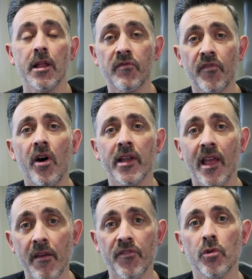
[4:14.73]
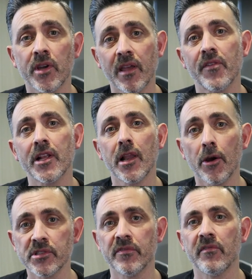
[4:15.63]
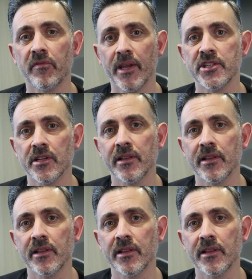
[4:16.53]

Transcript: is fine if you're giving loads of information